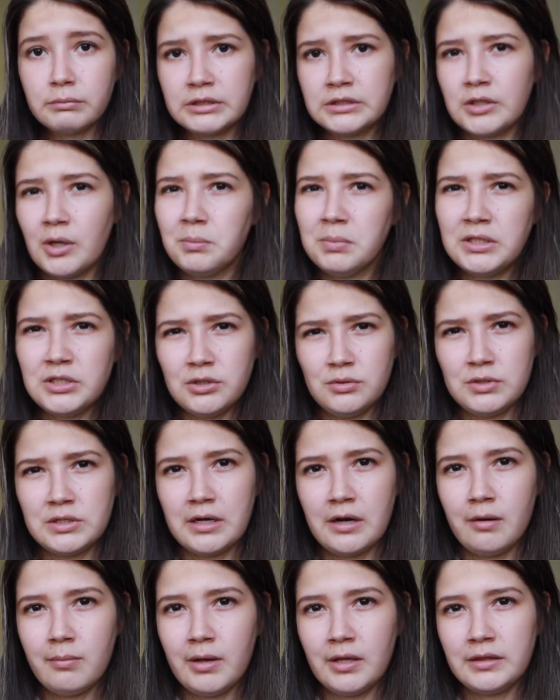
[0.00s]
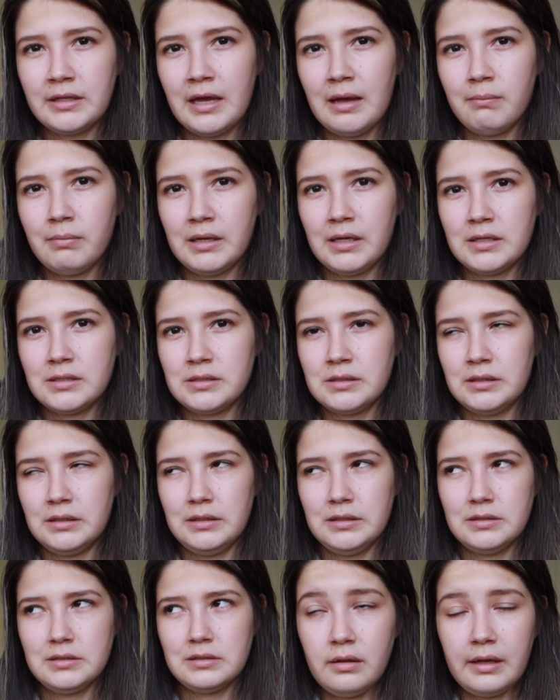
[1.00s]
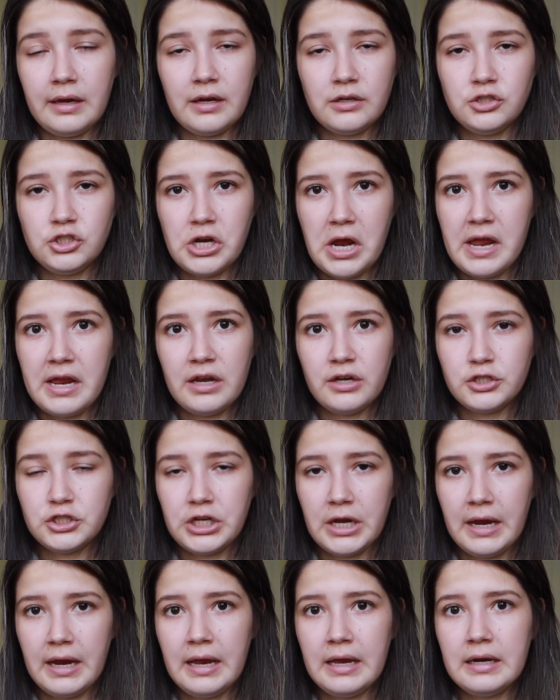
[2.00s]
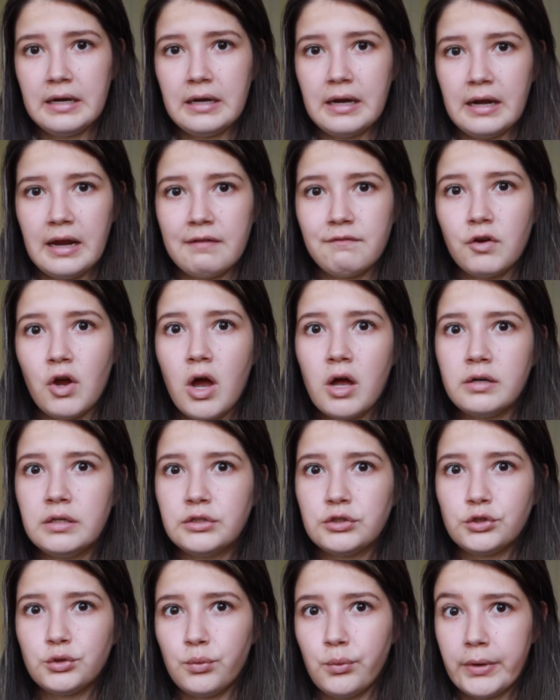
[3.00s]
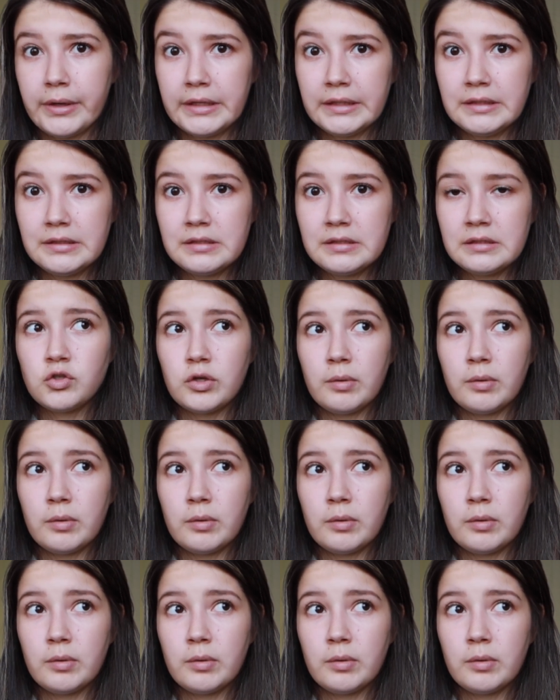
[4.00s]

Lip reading: But don't be too scared about that because it is like a giant chain, and I've gotten it twice.